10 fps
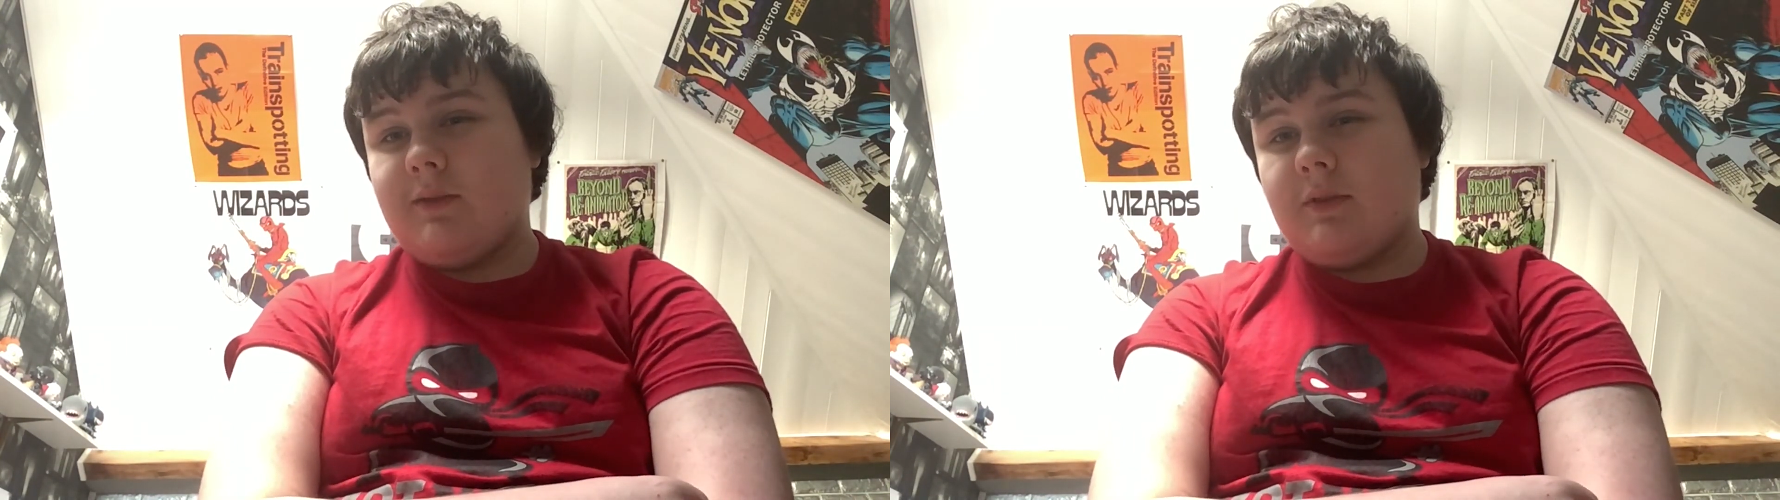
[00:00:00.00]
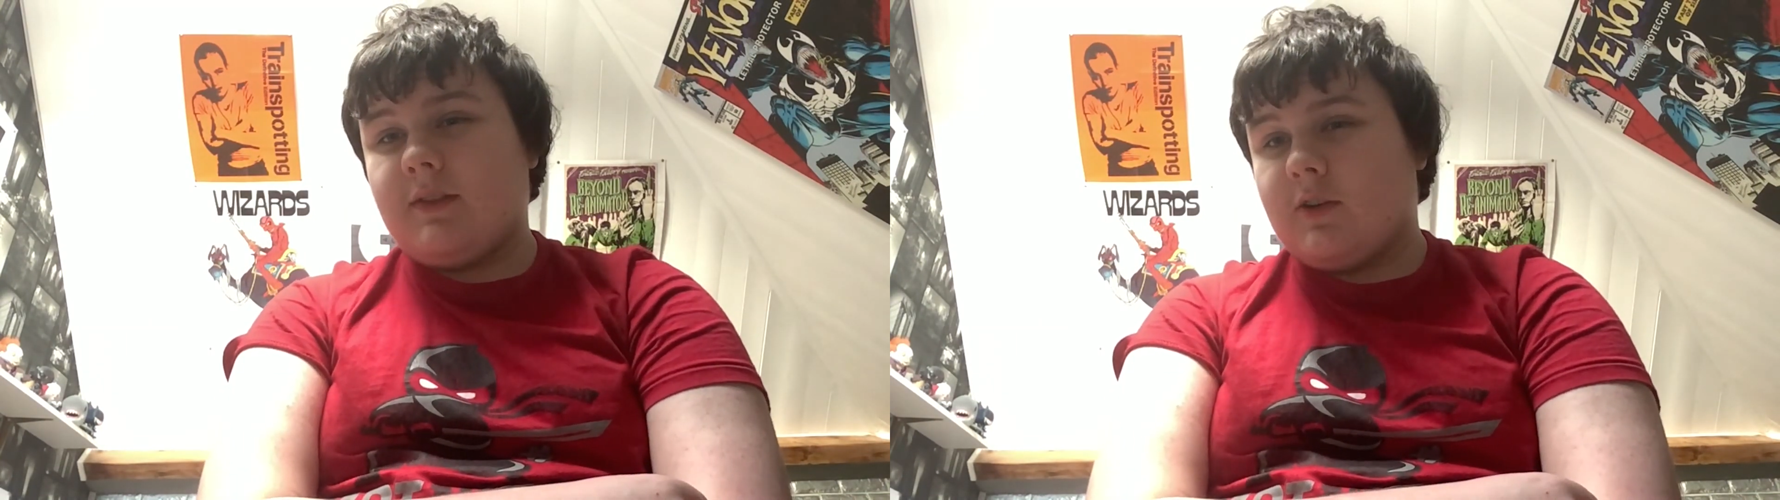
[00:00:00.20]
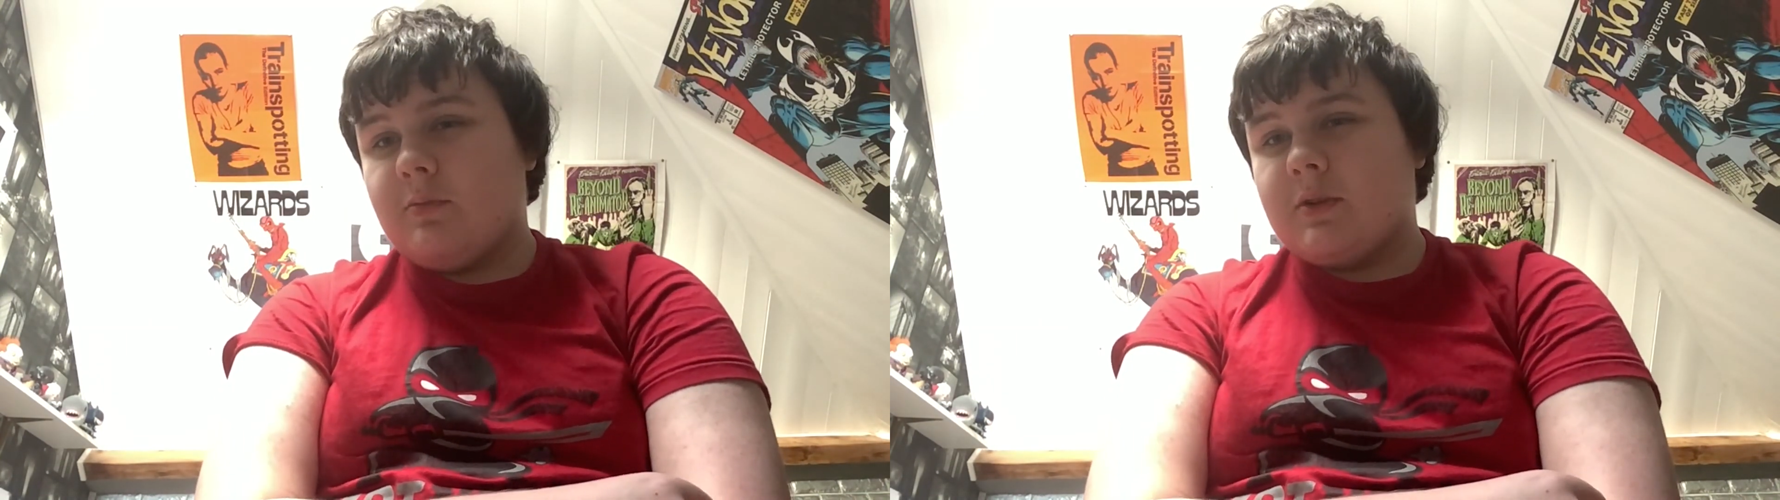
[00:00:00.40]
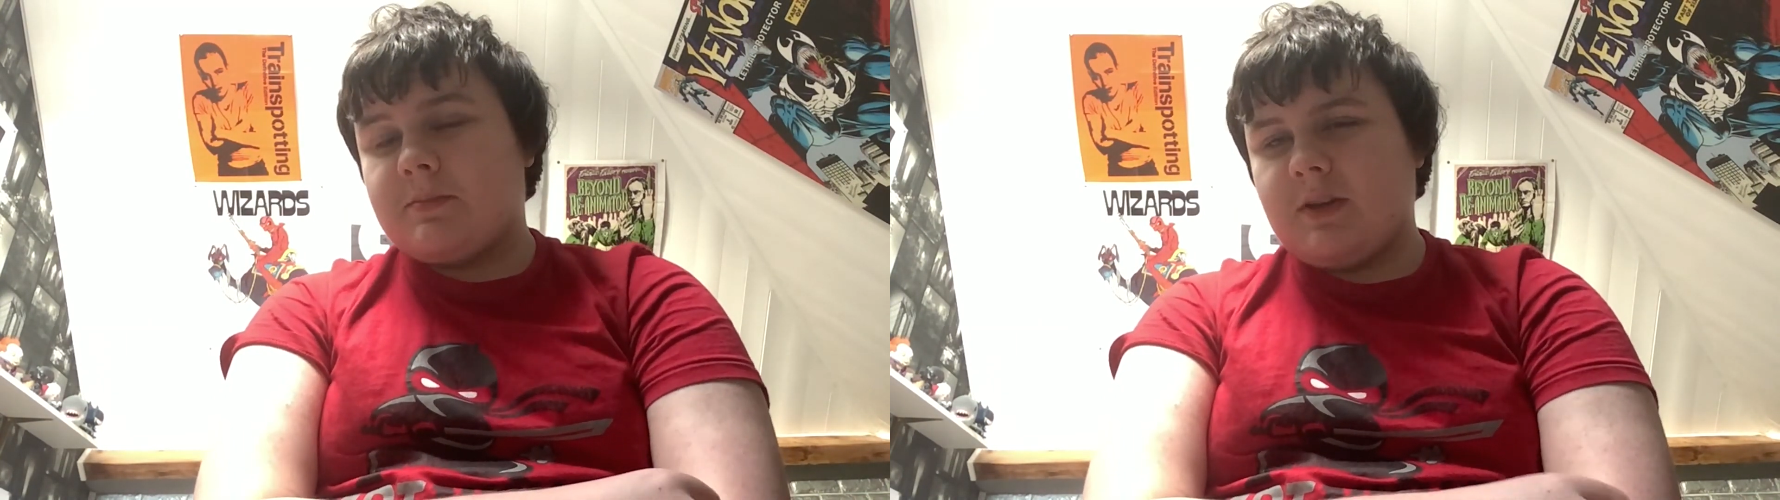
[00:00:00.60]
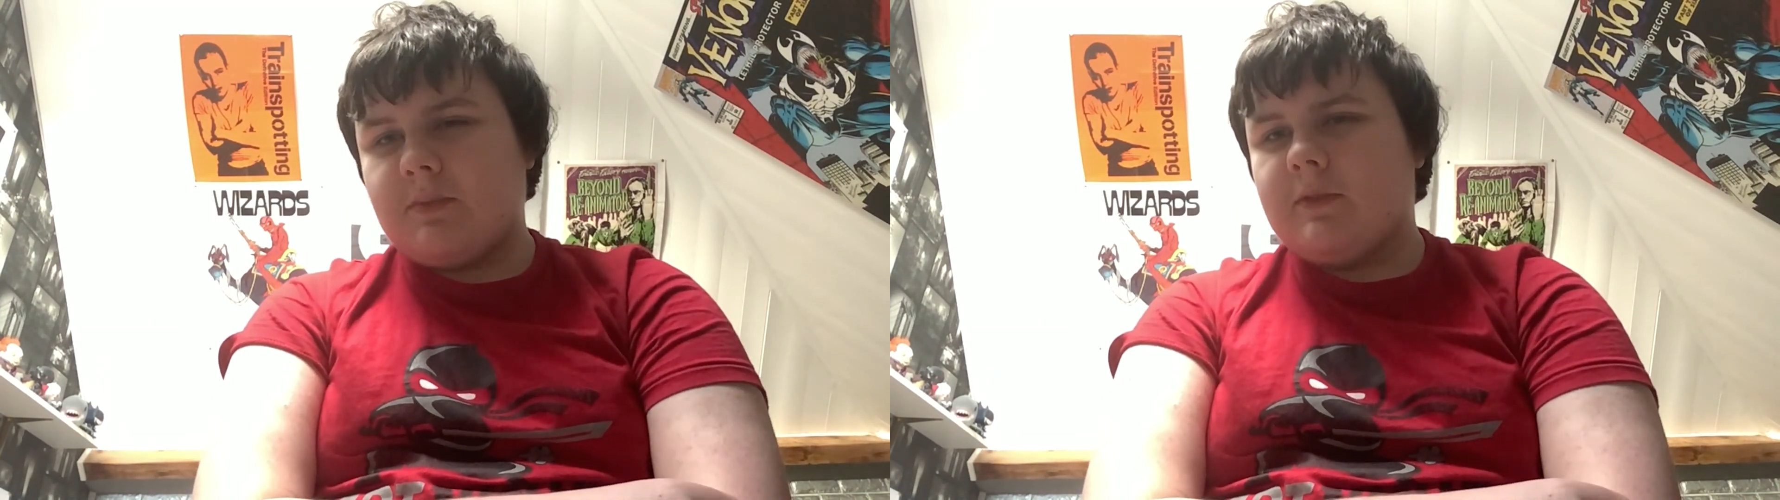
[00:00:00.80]
what Dilbert's
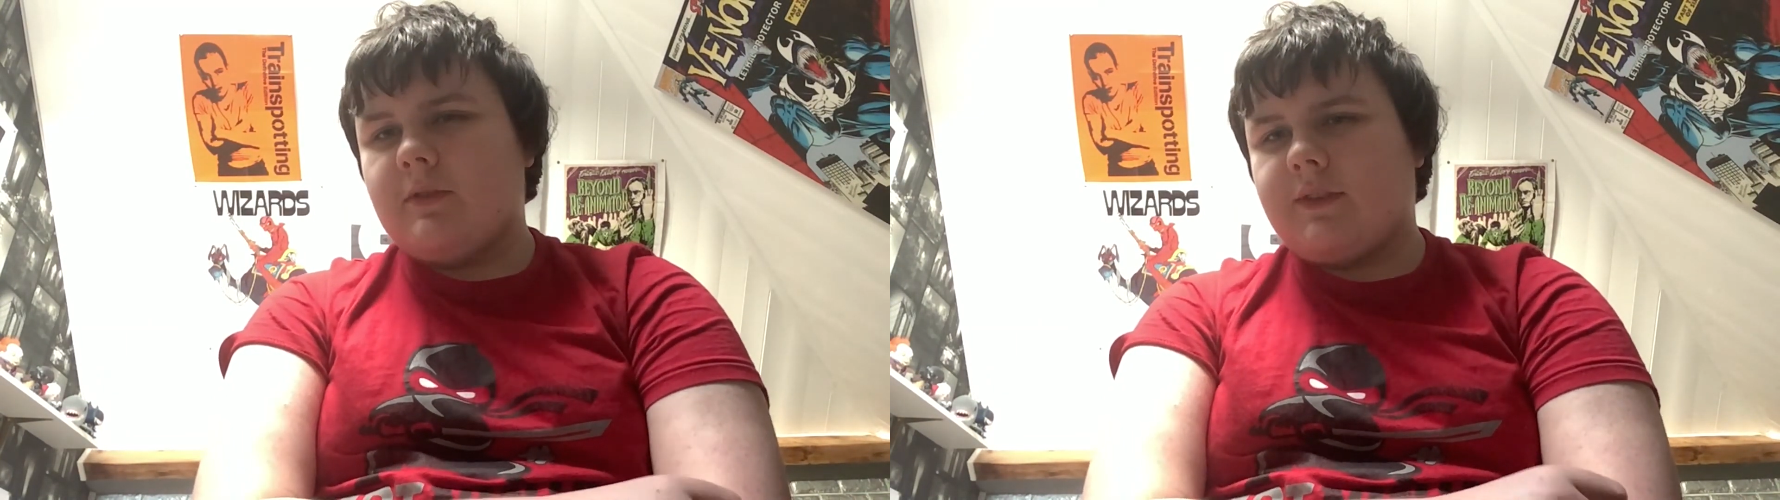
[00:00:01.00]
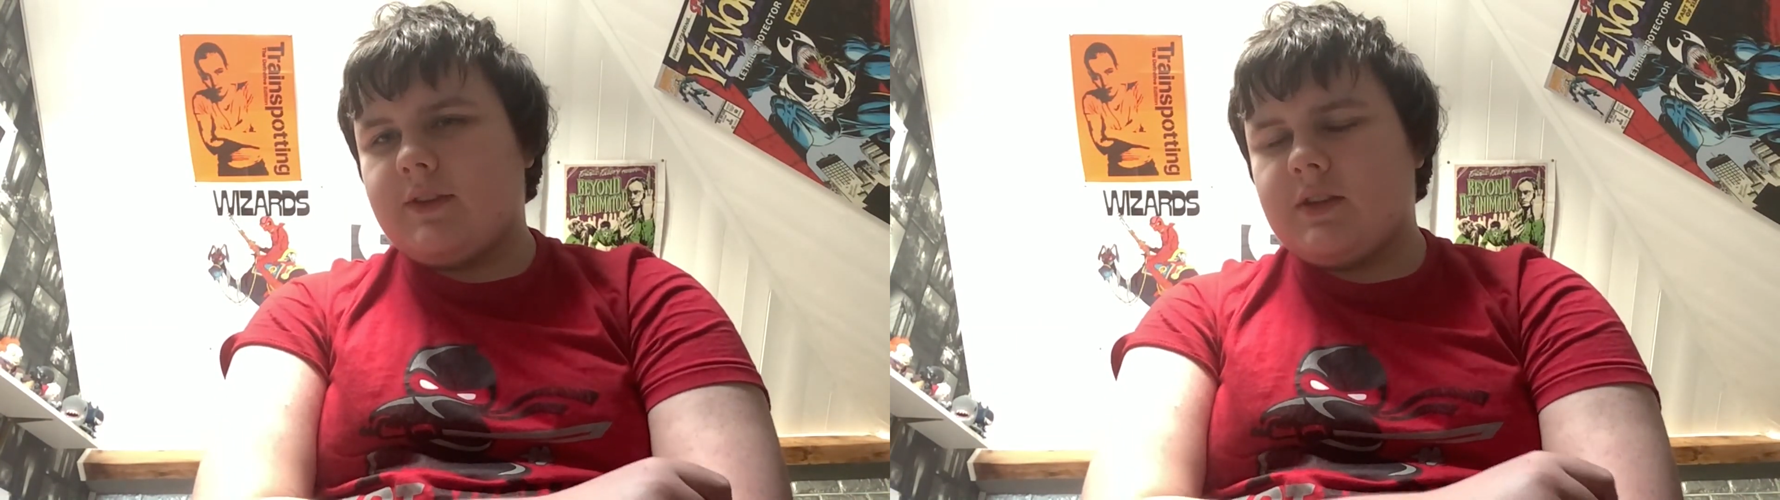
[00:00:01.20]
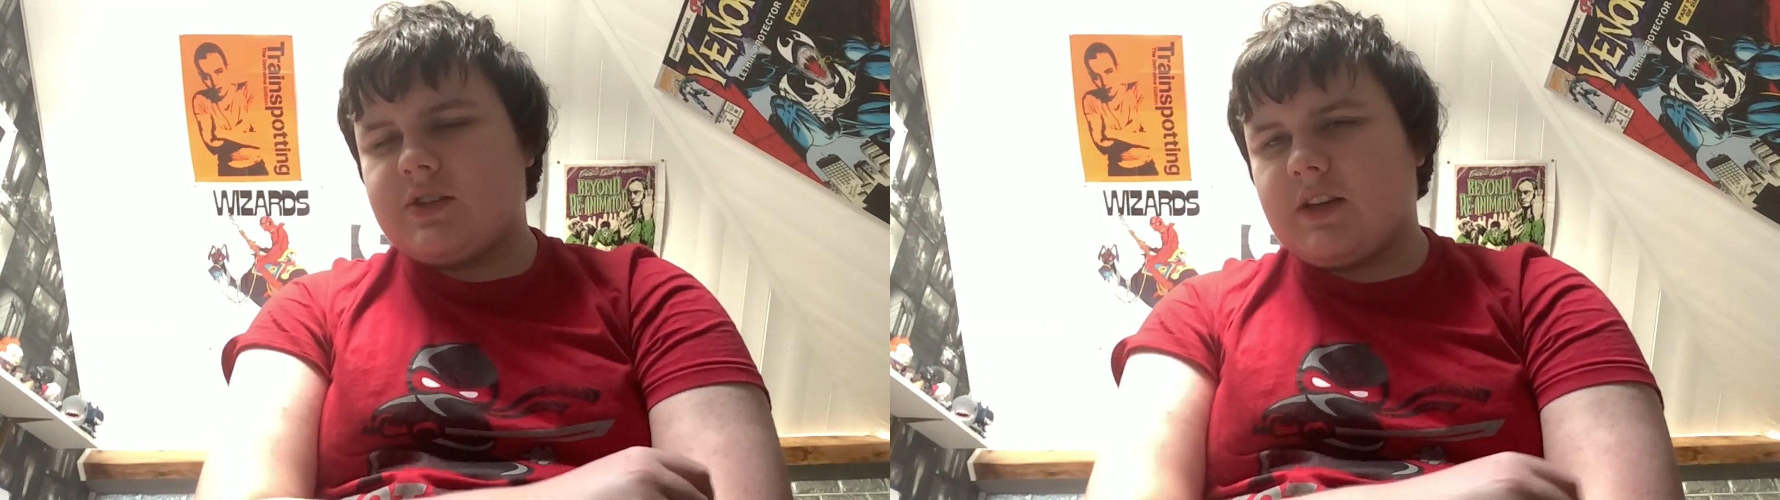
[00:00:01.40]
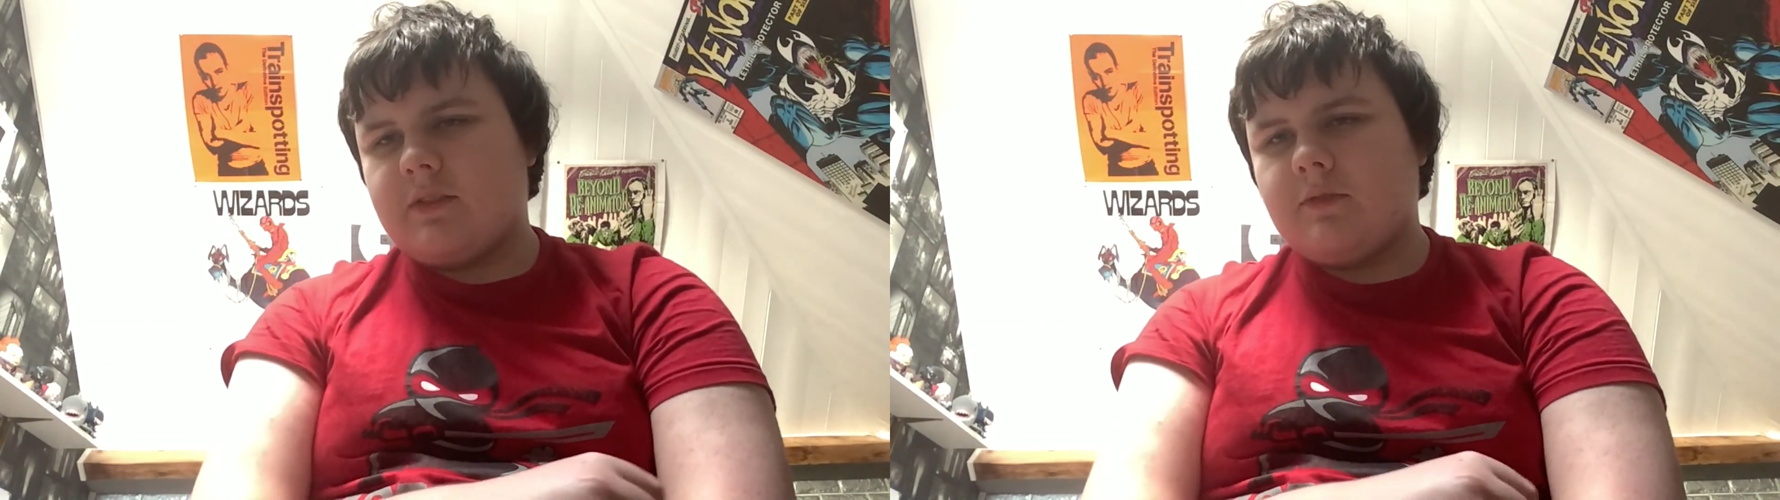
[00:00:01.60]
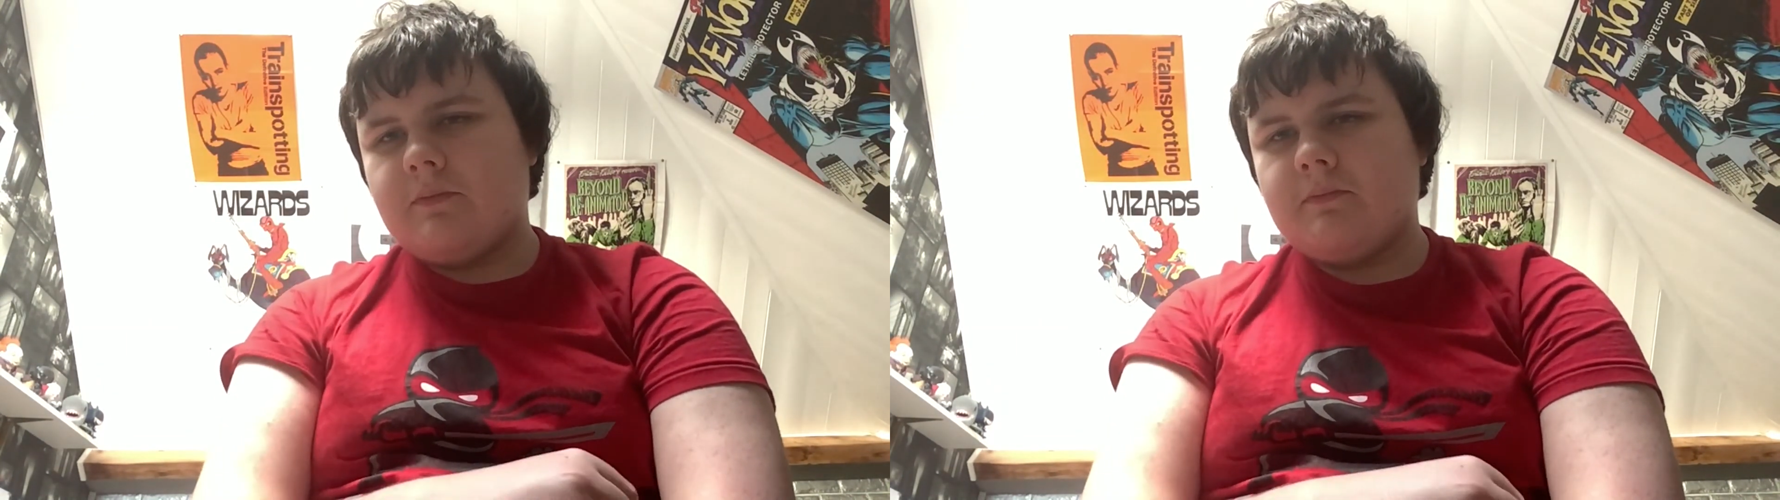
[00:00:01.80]
been uploading to the
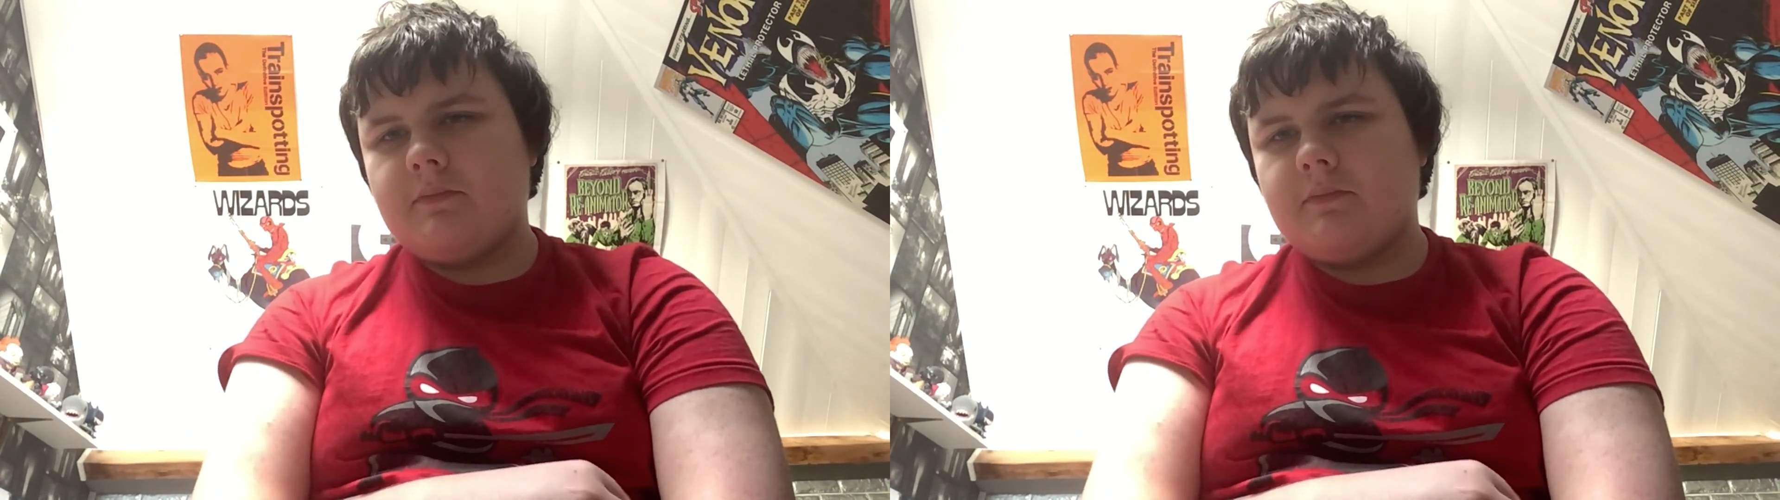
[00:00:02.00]
channel.